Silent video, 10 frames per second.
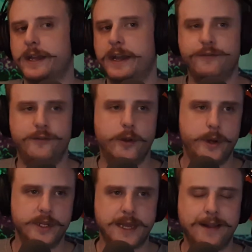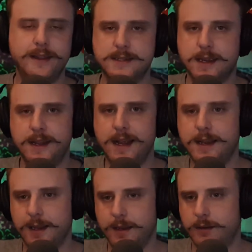I've noticed at least
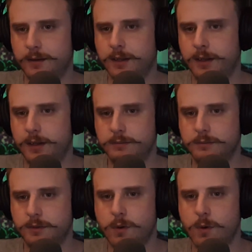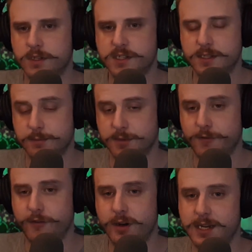Canadian court systems are
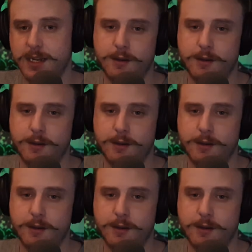very